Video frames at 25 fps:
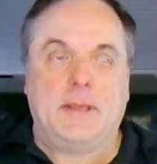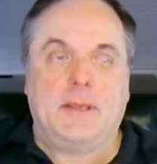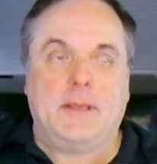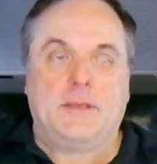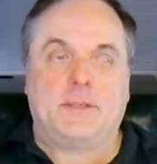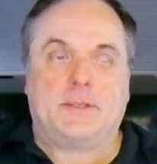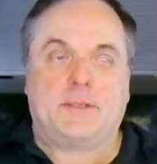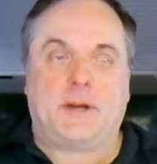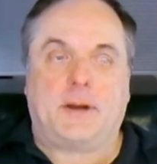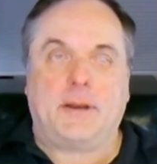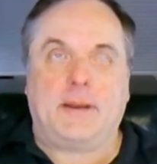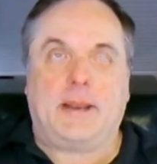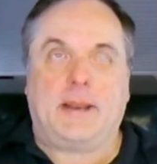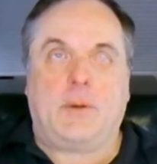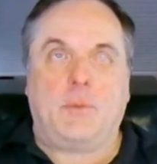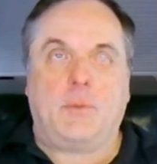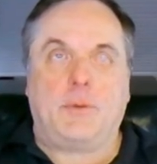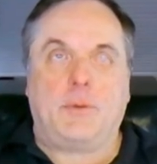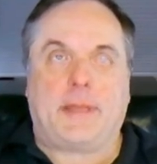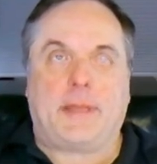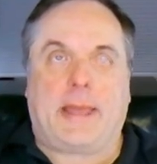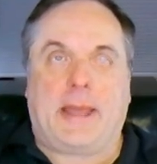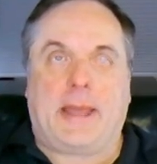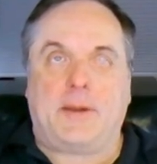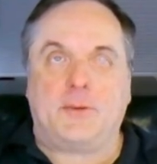Starting out
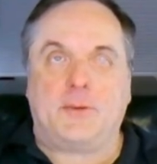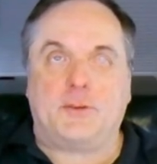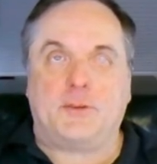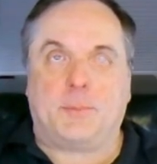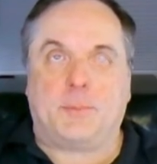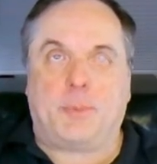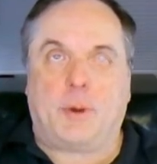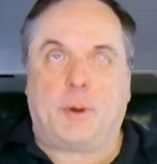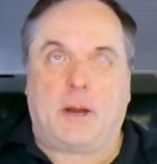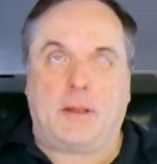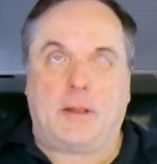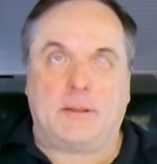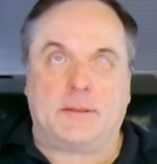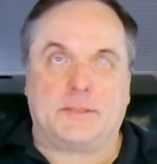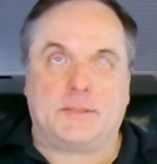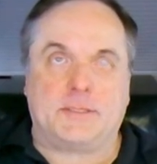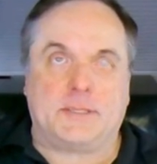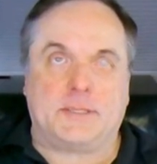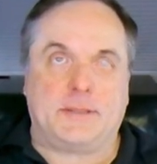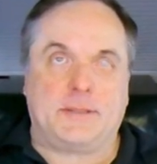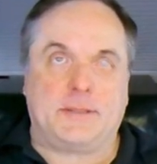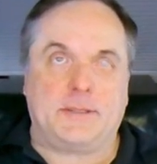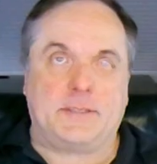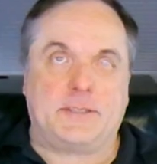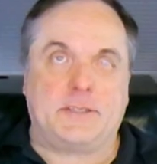with Azure
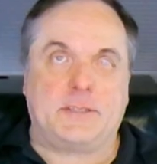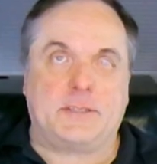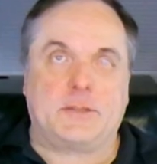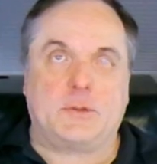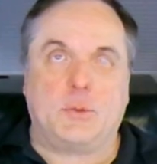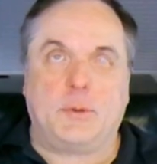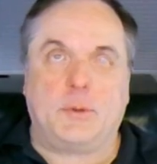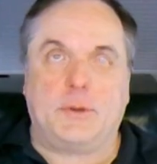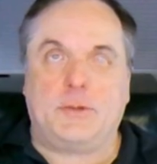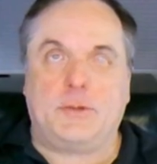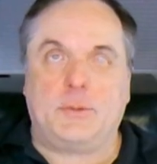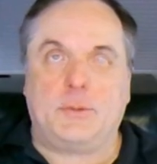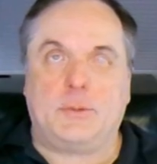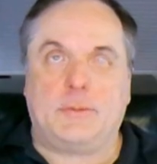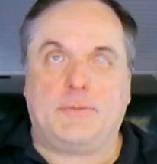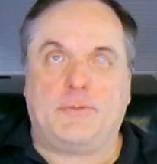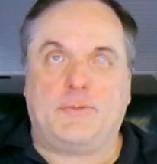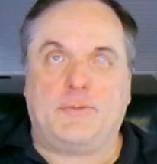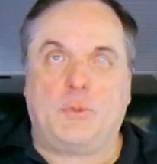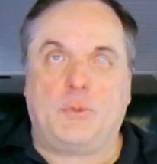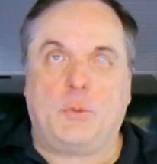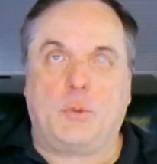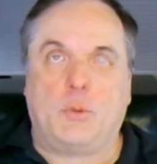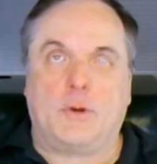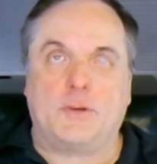policy, this is going to
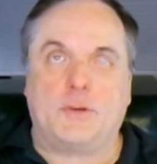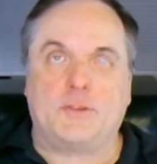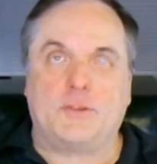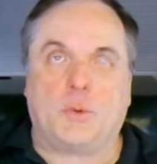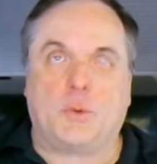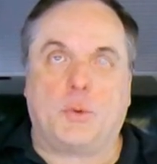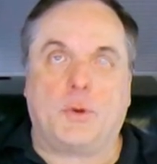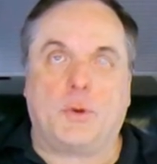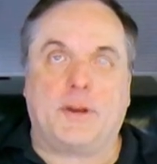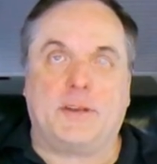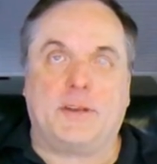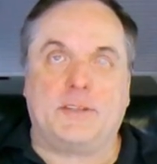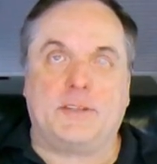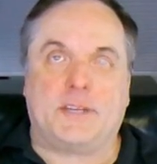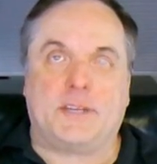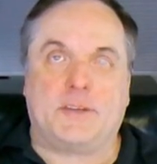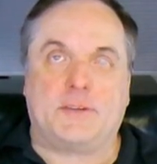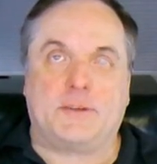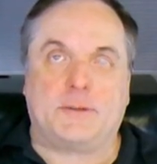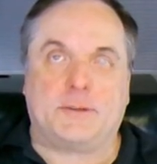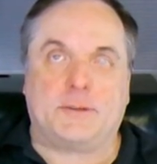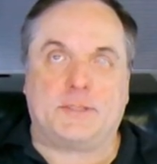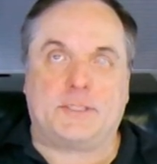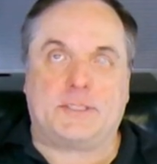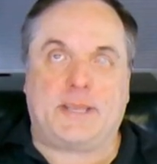enforce
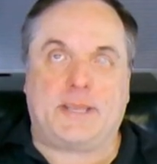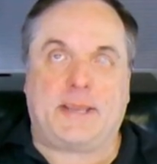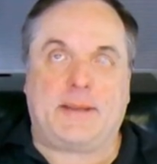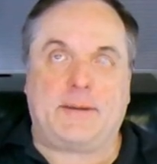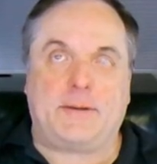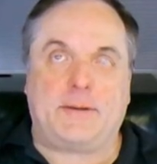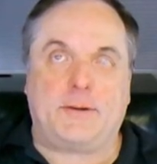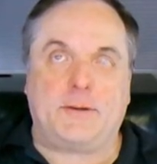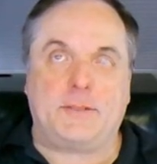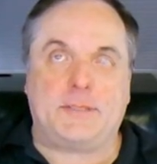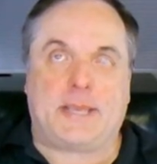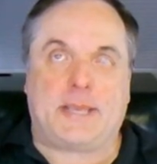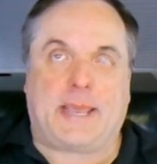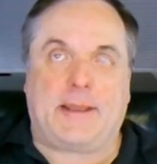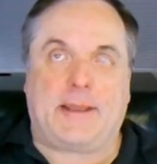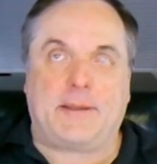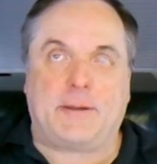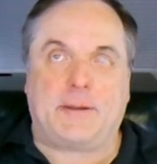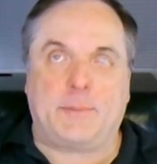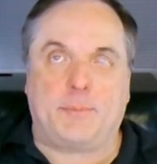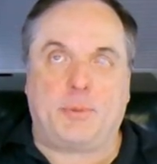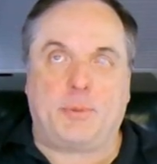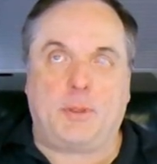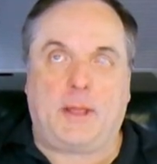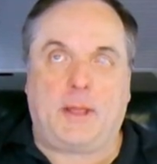organizational standards and
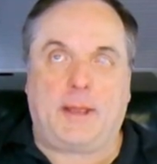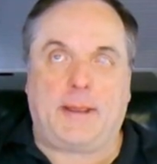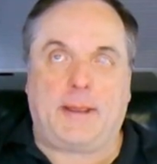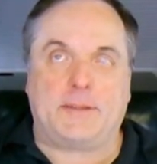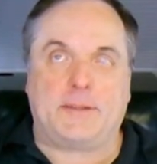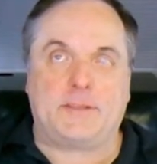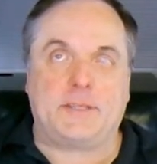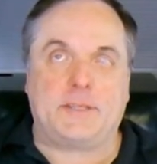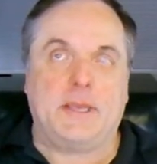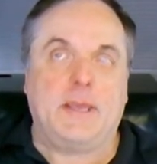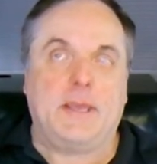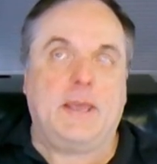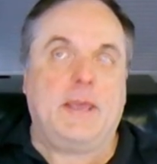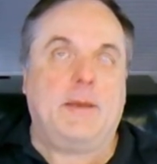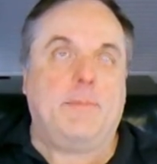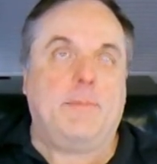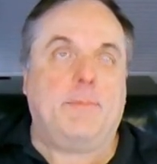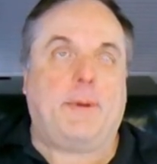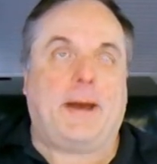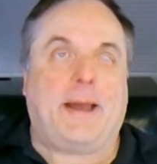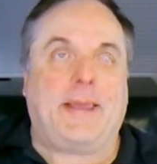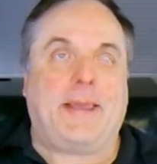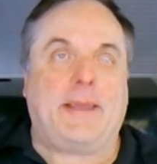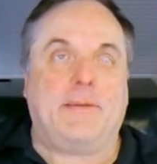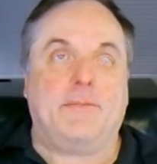compliance
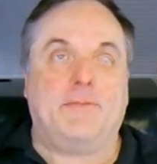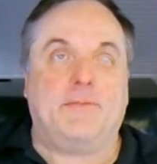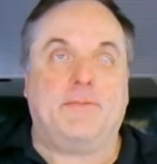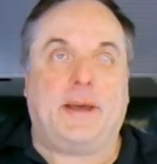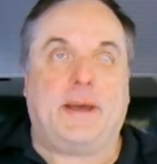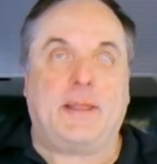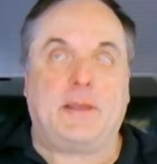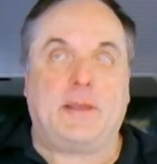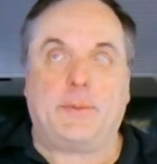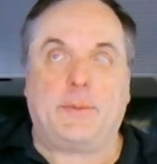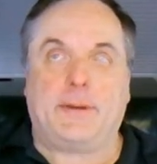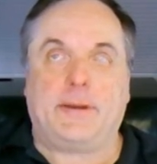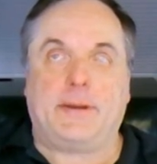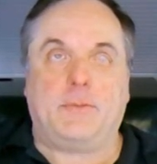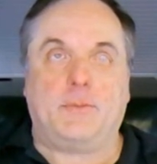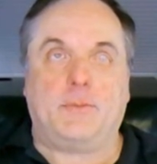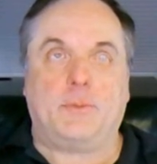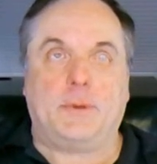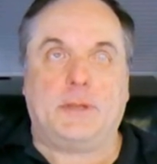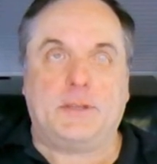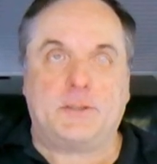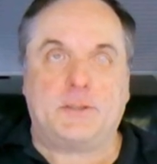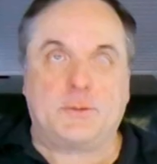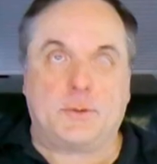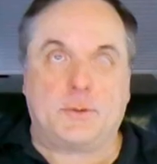by evaluating
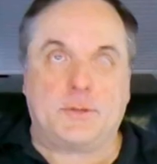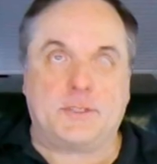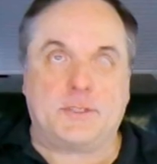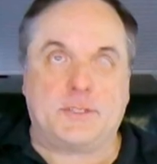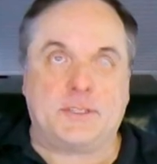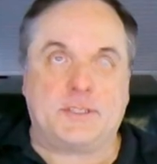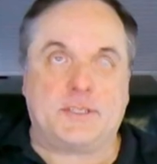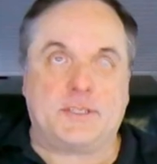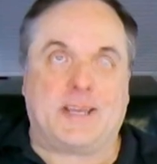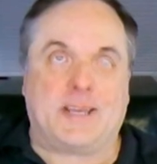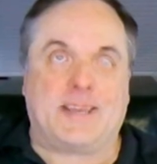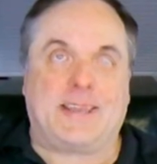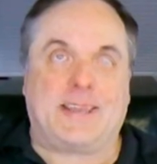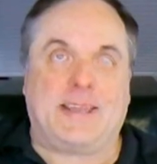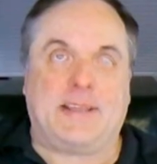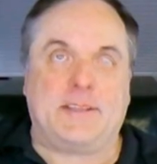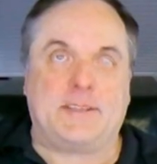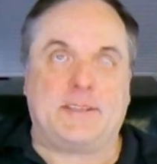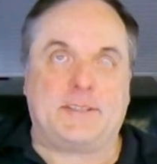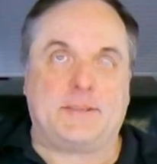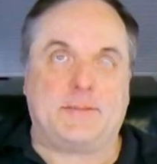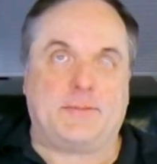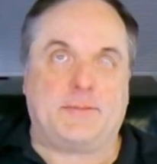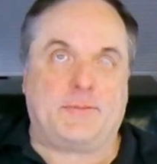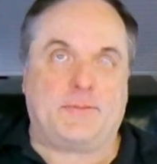resources
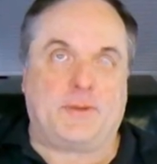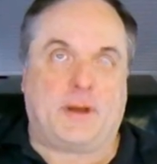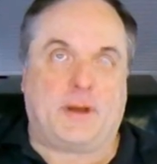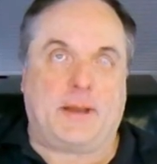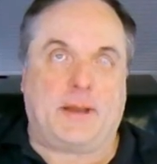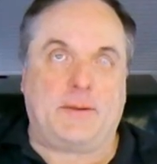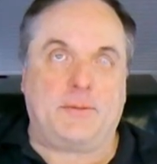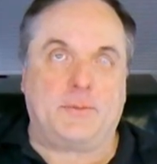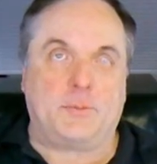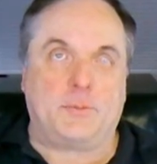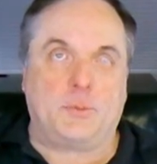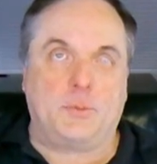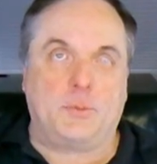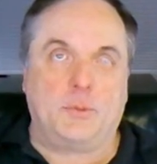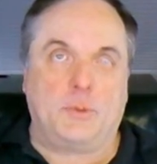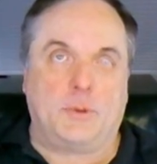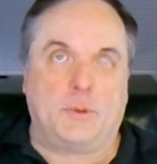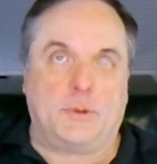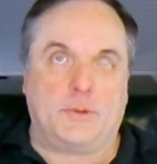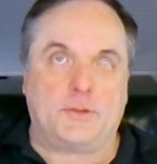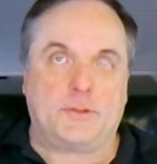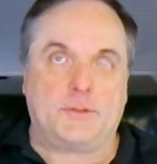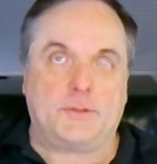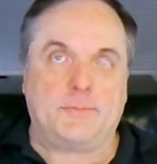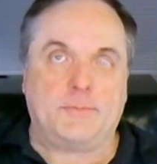against defined
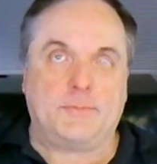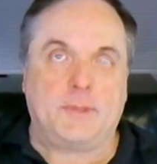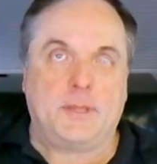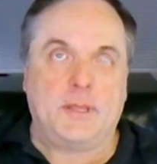rules.